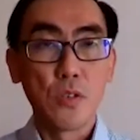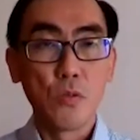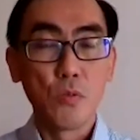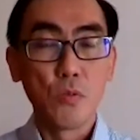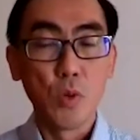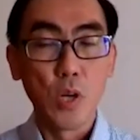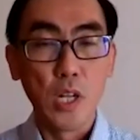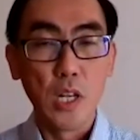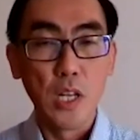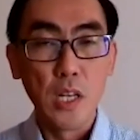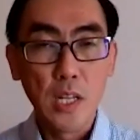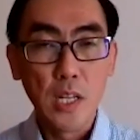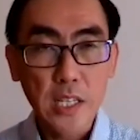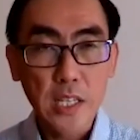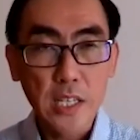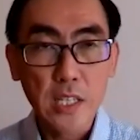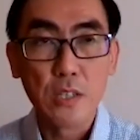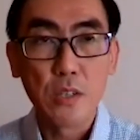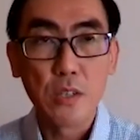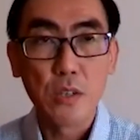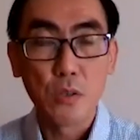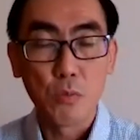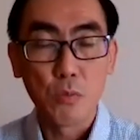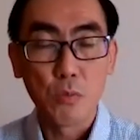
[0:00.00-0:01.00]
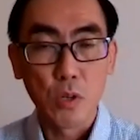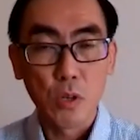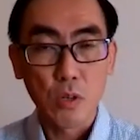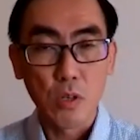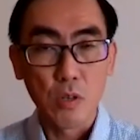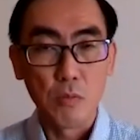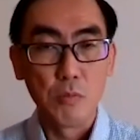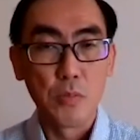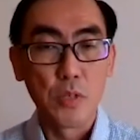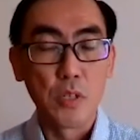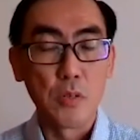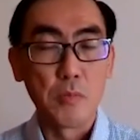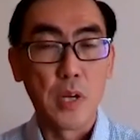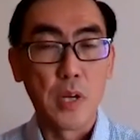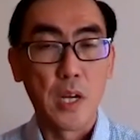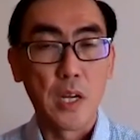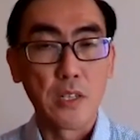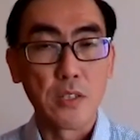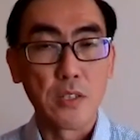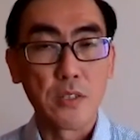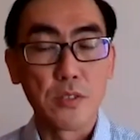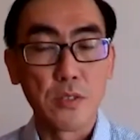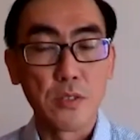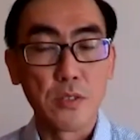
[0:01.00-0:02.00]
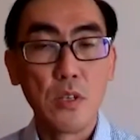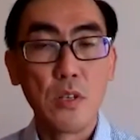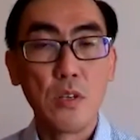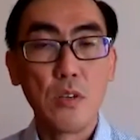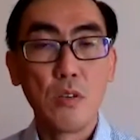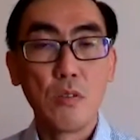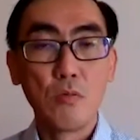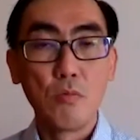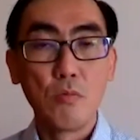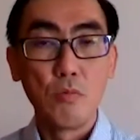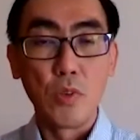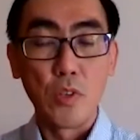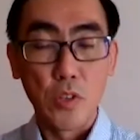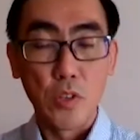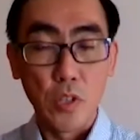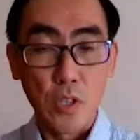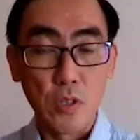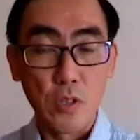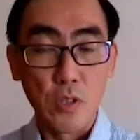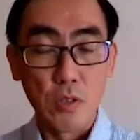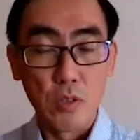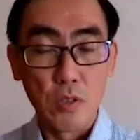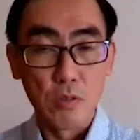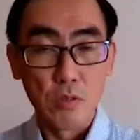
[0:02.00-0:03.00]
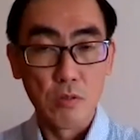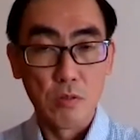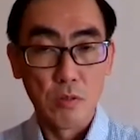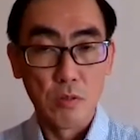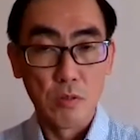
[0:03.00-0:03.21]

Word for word: will lead to a compromise within,